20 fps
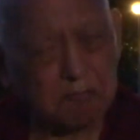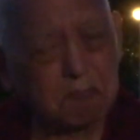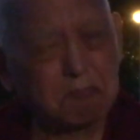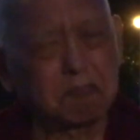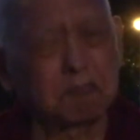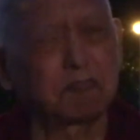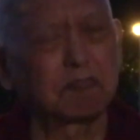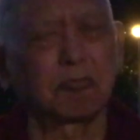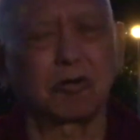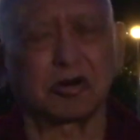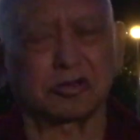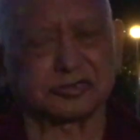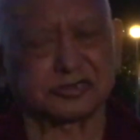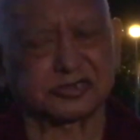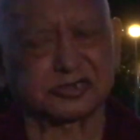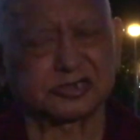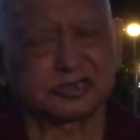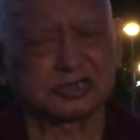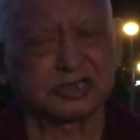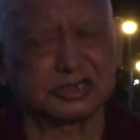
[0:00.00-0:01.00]
most,
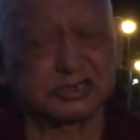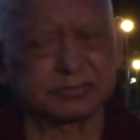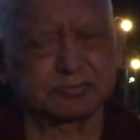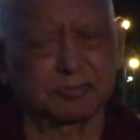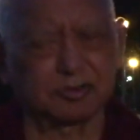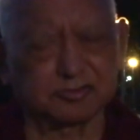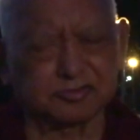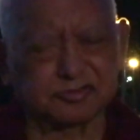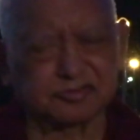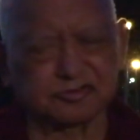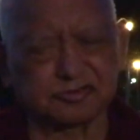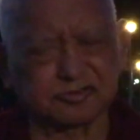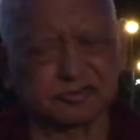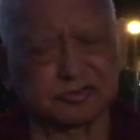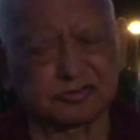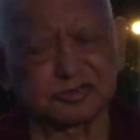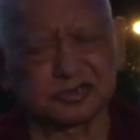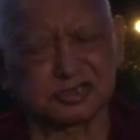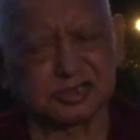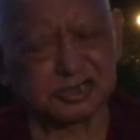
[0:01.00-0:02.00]
this most
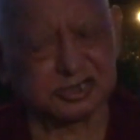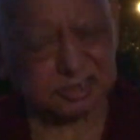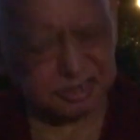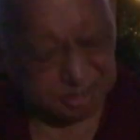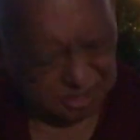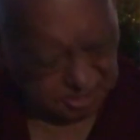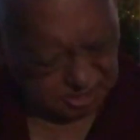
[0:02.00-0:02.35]
guru, this